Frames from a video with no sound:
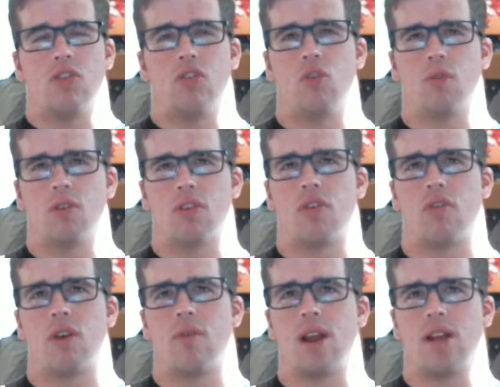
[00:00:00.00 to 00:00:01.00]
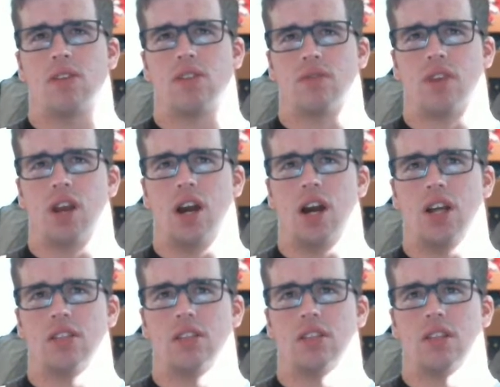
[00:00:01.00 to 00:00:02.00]
2 or 3 rounds of
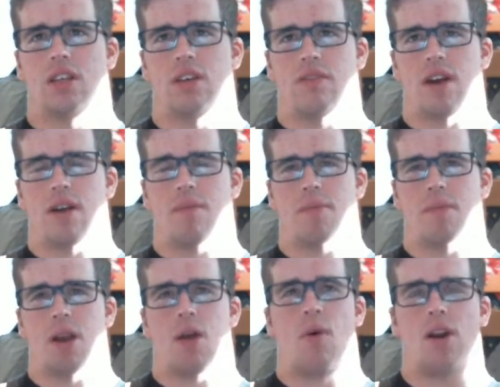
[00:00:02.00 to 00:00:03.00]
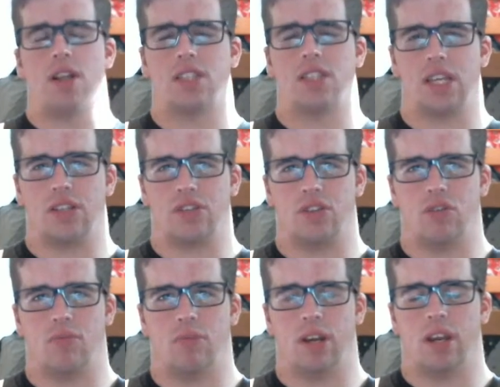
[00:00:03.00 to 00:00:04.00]
cuts, if I remember. I want to say
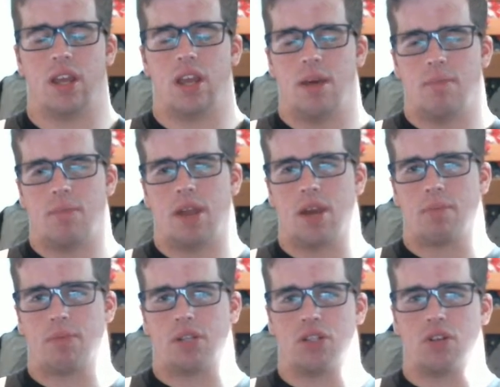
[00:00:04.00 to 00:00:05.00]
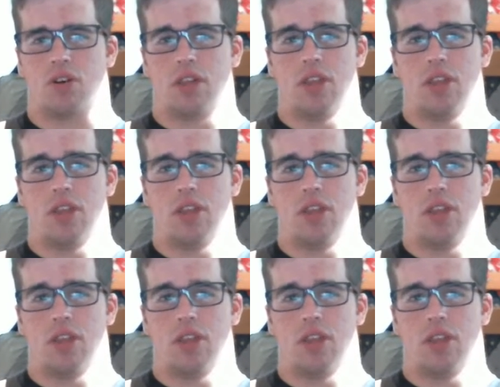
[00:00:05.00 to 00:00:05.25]
2, but I'm not 100% sure.